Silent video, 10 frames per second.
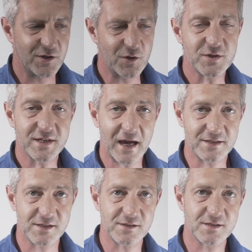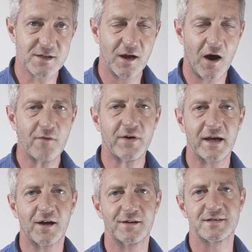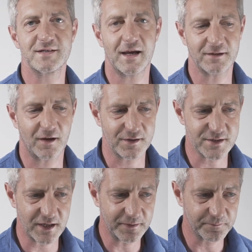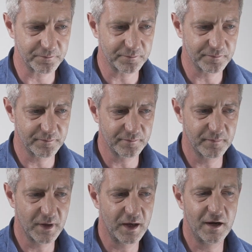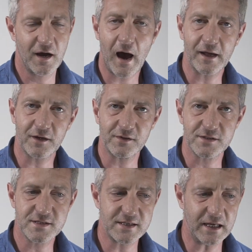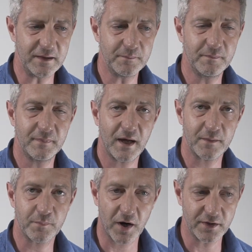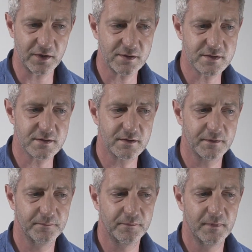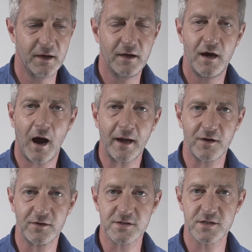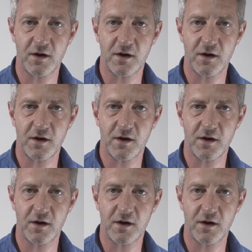Use cases of ICON's technology, ICON's team and partners, ICON's